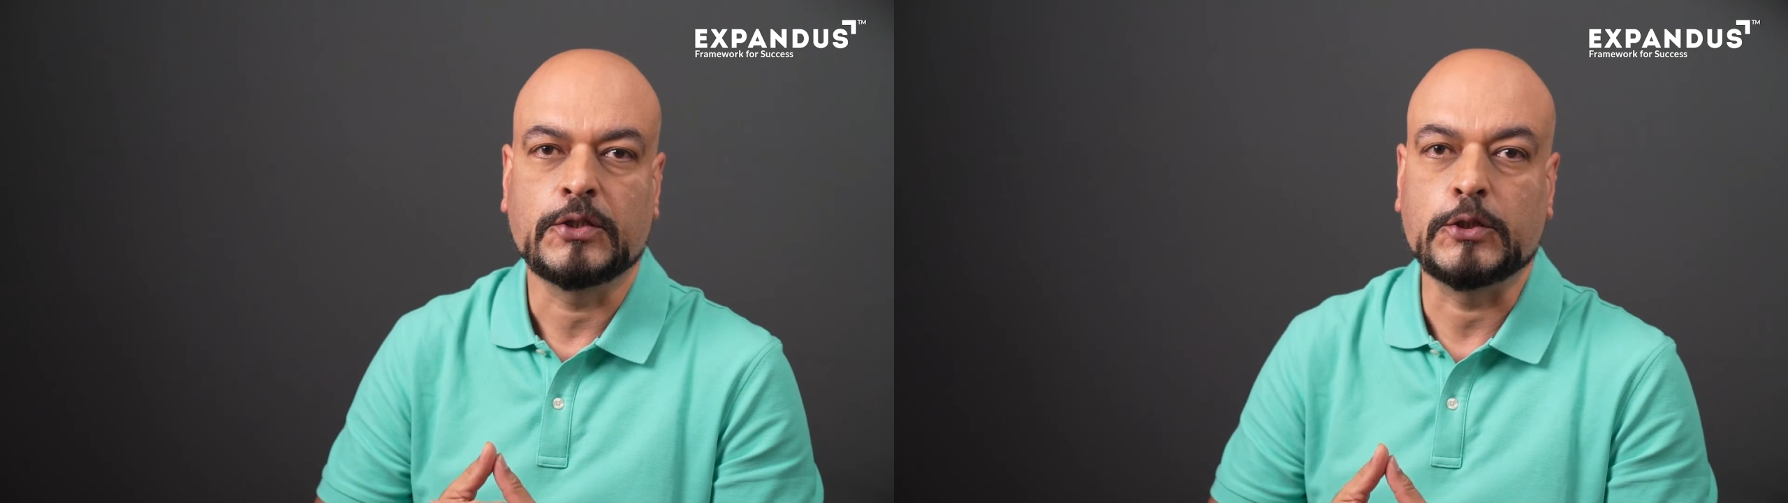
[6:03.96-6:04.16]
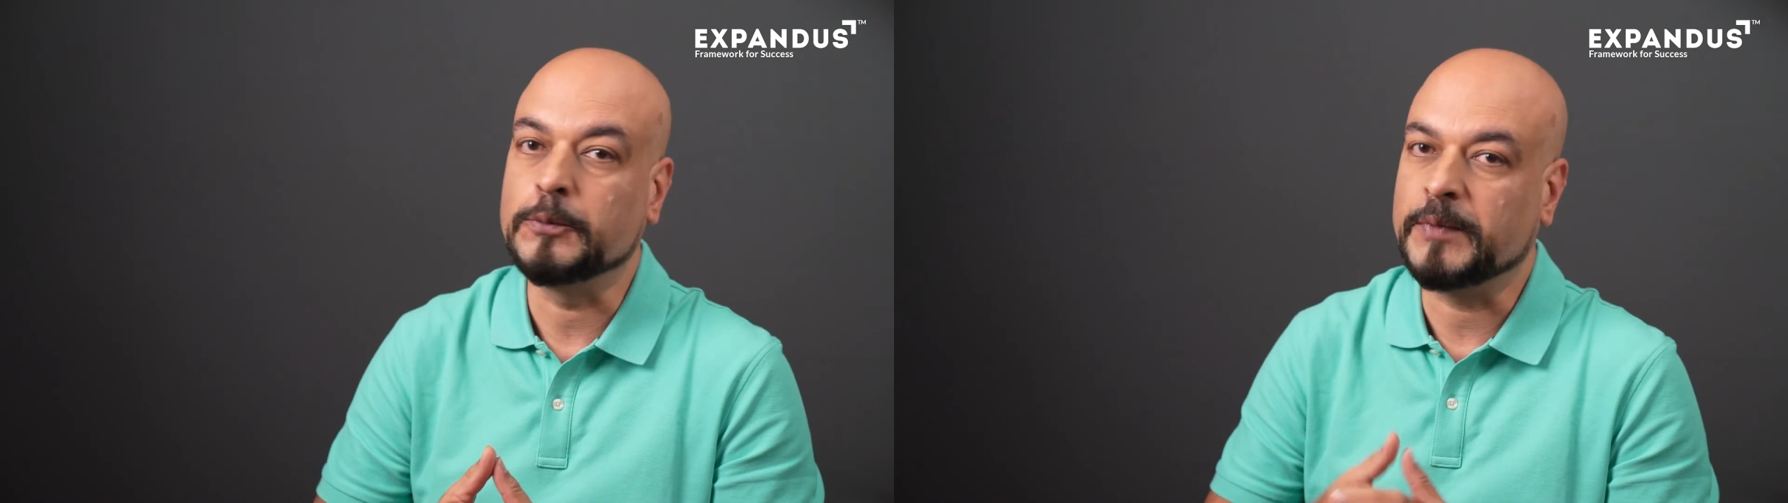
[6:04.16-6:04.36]

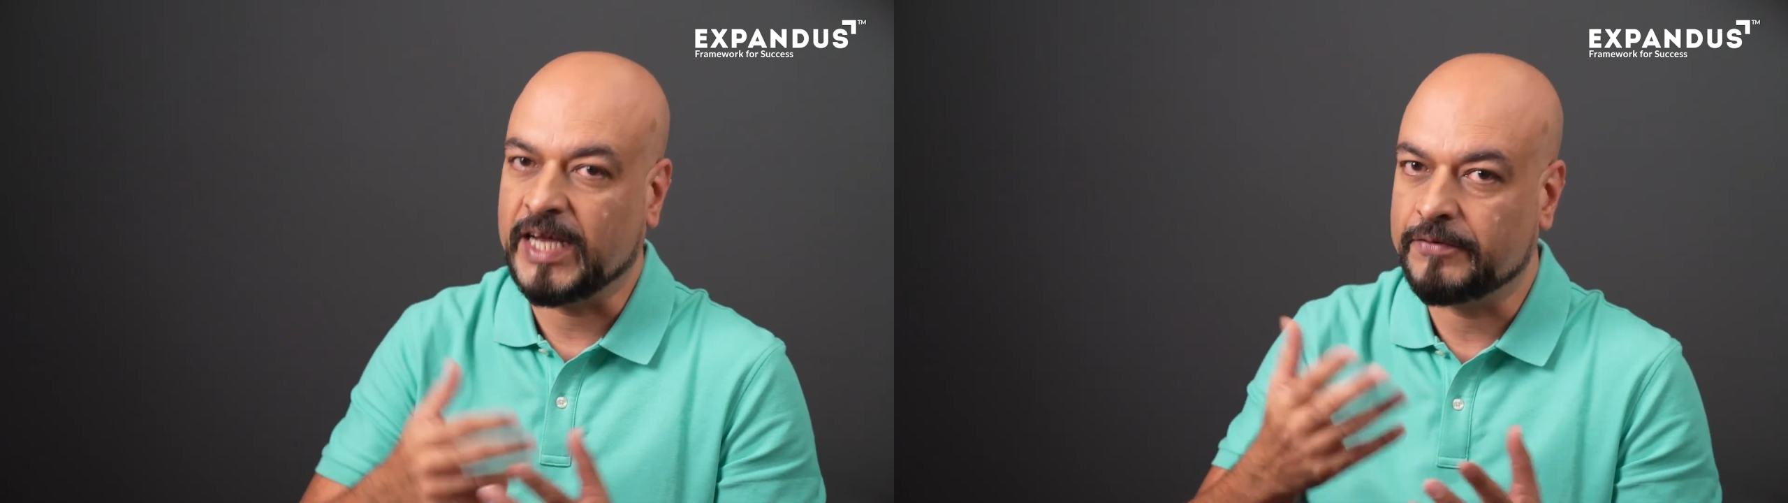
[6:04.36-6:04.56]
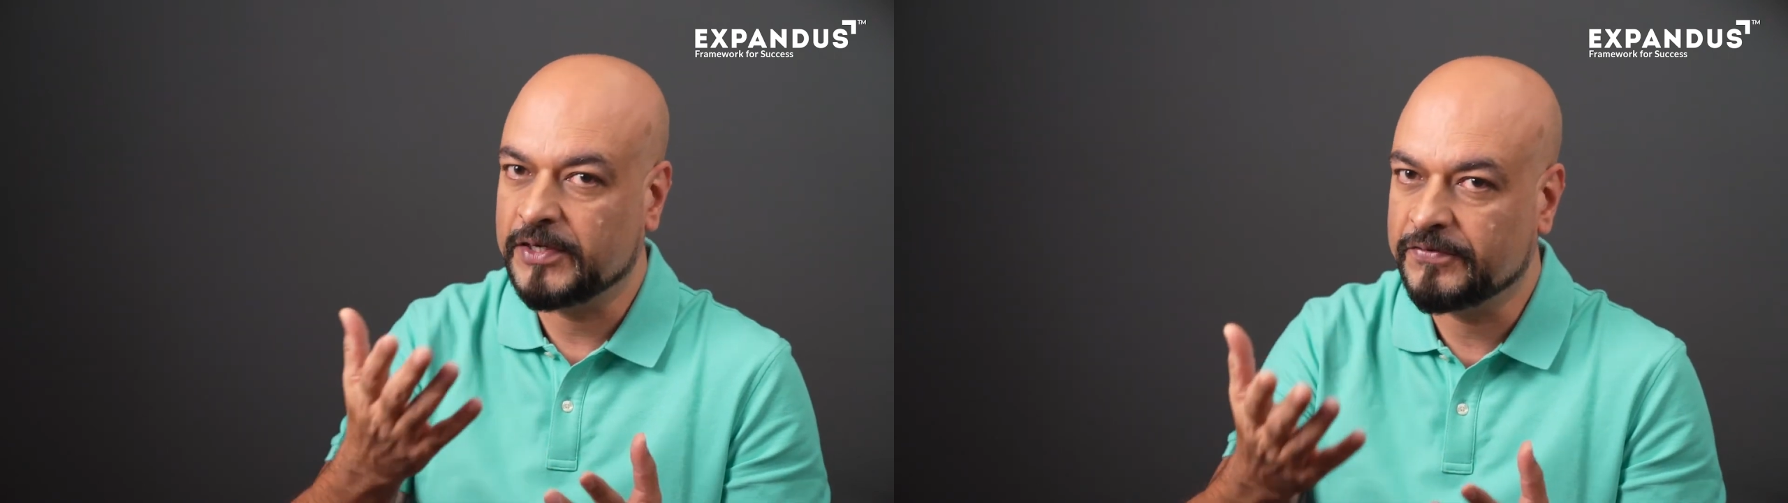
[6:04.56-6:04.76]
you may
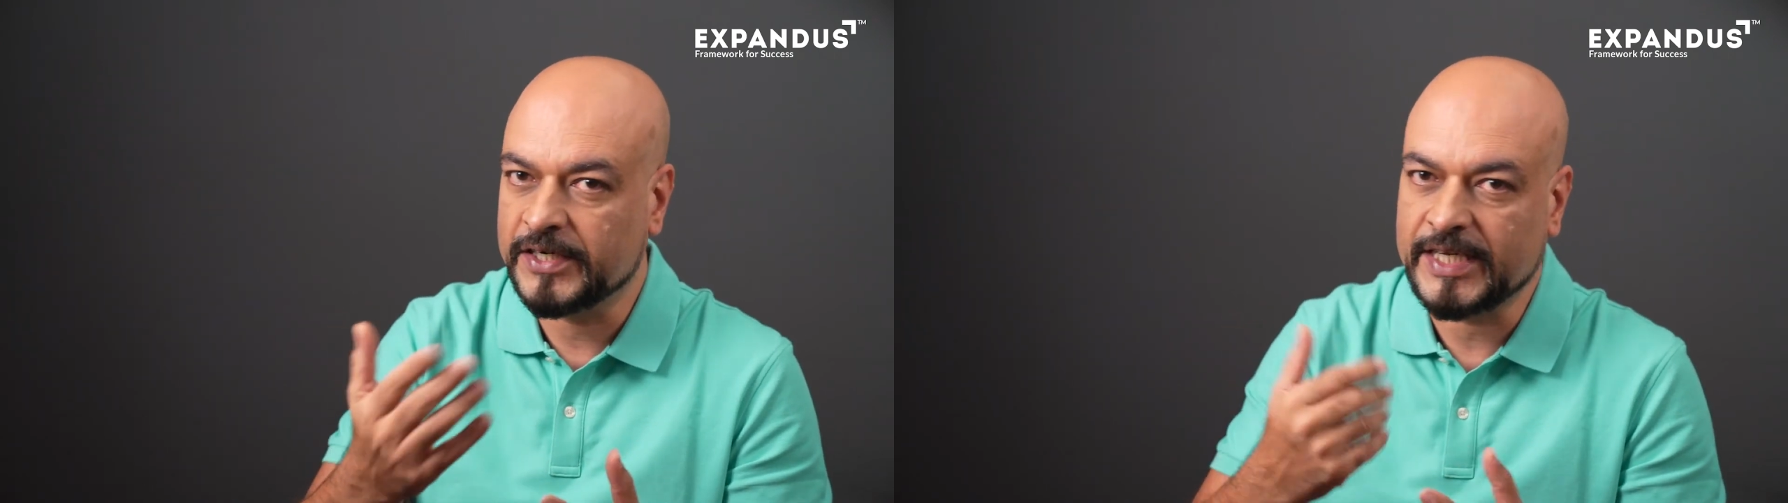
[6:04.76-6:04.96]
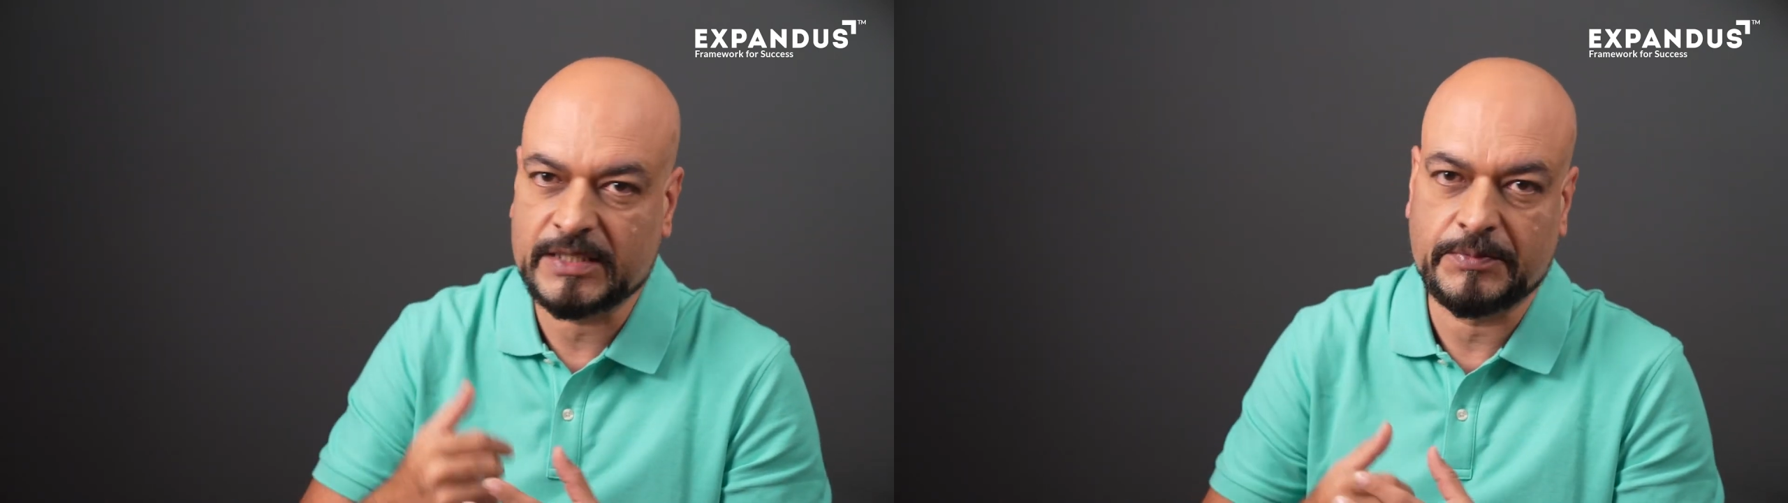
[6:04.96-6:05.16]
have
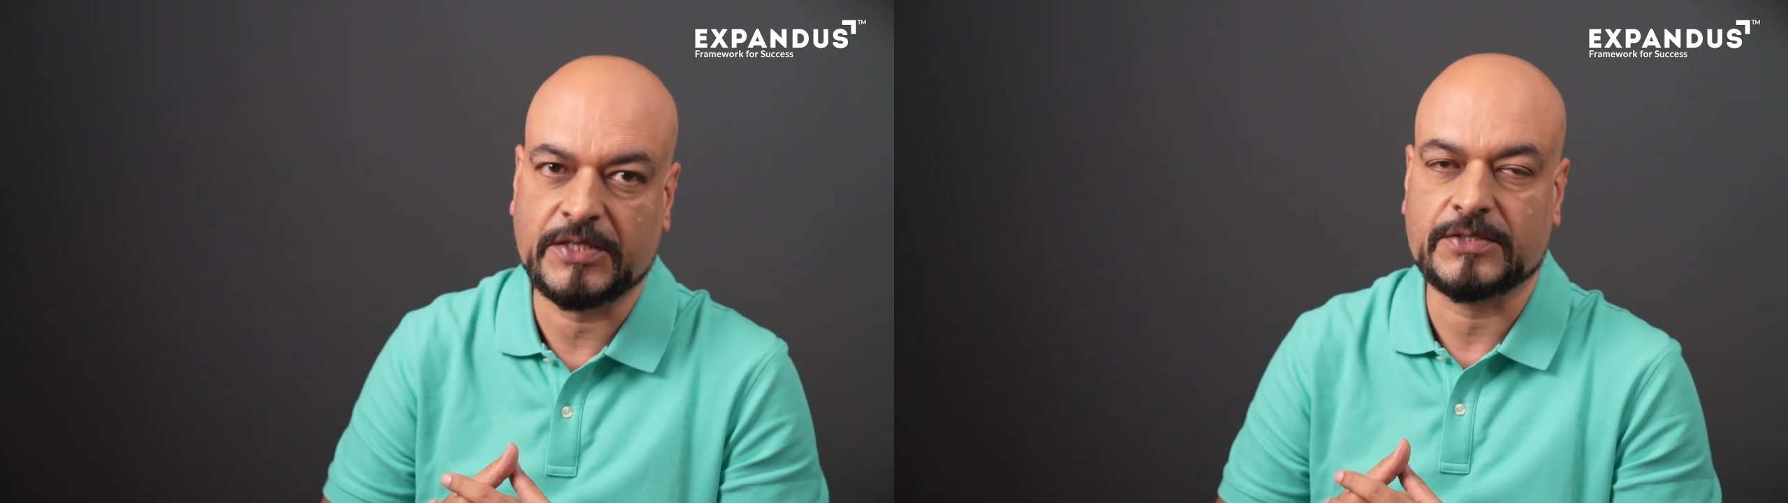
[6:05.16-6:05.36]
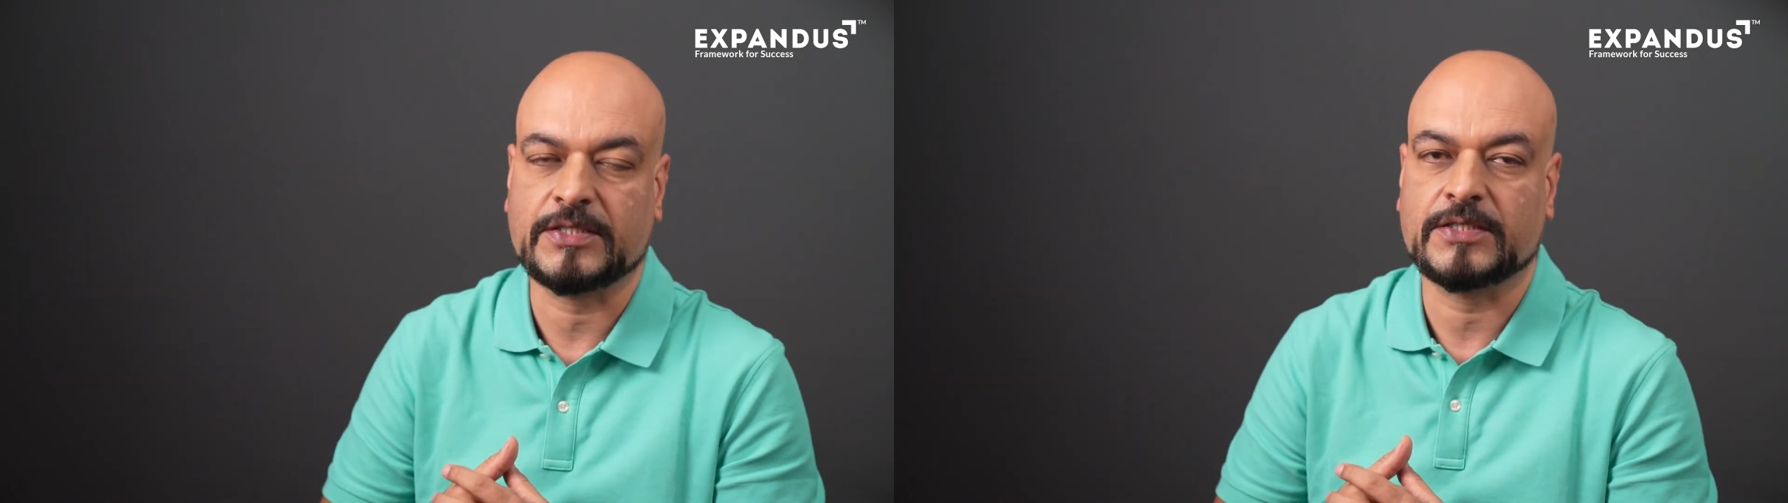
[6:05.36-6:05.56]
different
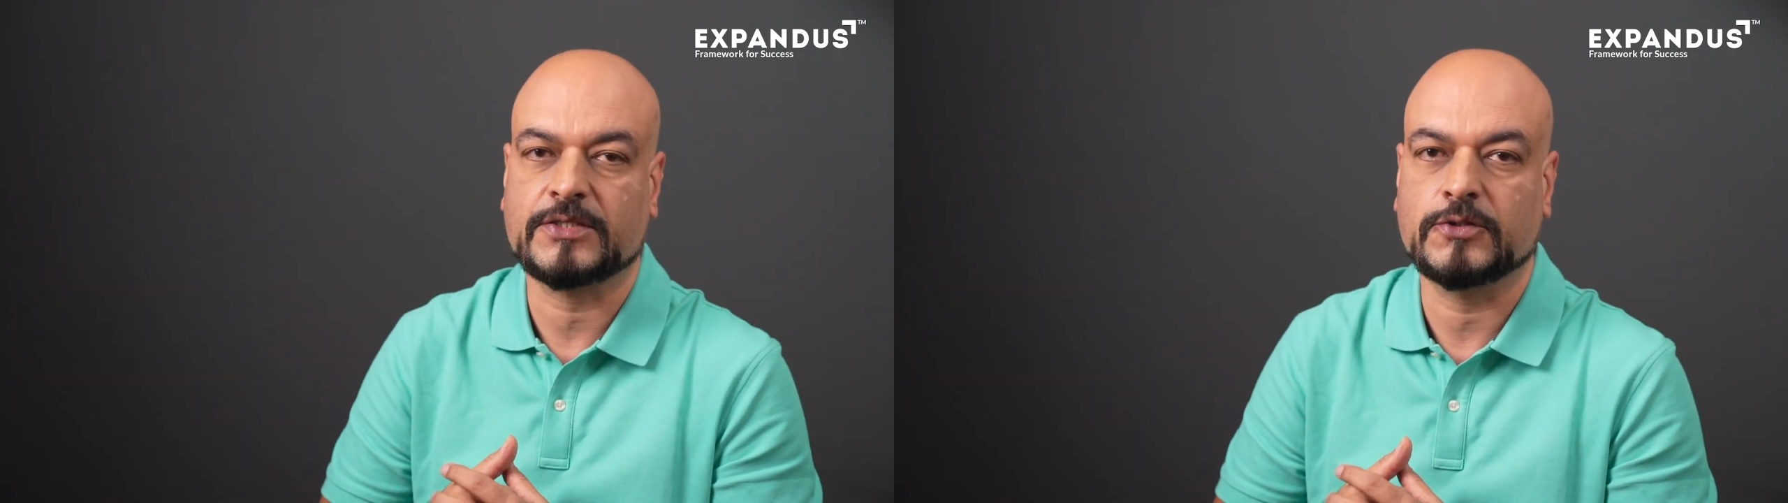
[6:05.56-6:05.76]
experiences.